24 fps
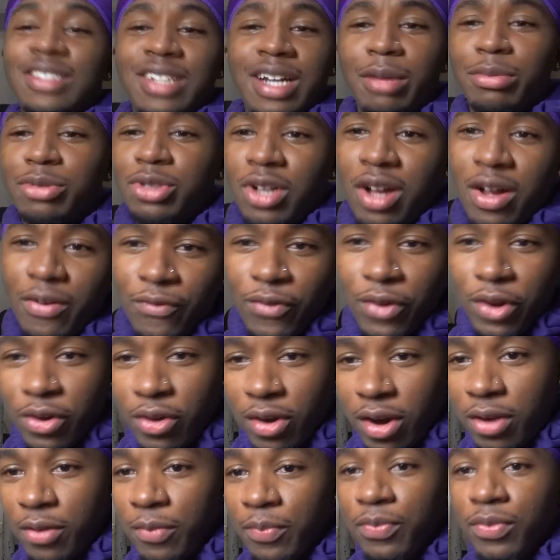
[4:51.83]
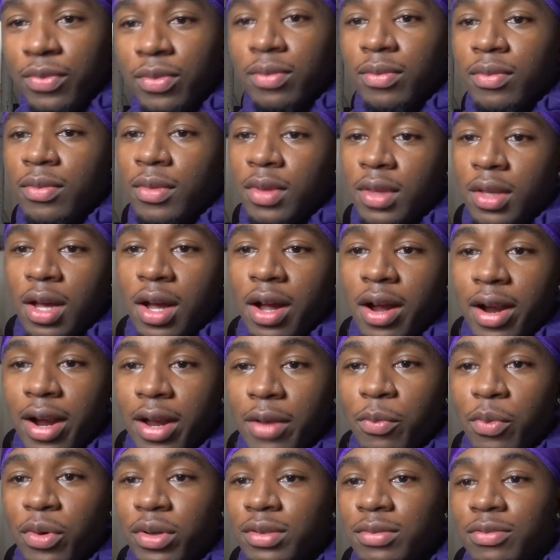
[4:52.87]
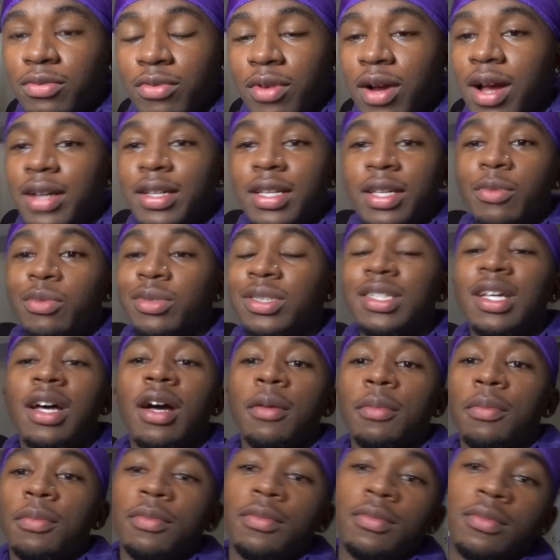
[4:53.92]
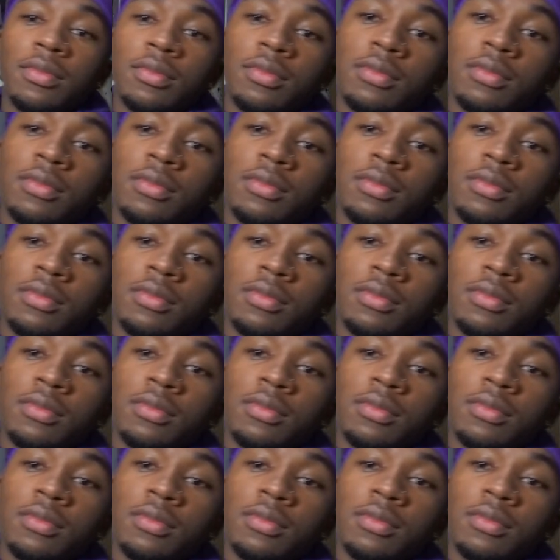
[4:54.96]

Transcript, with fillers: what I'm trying That's to figure out. Real. All right, what, Rodney, what's now, up? Wait,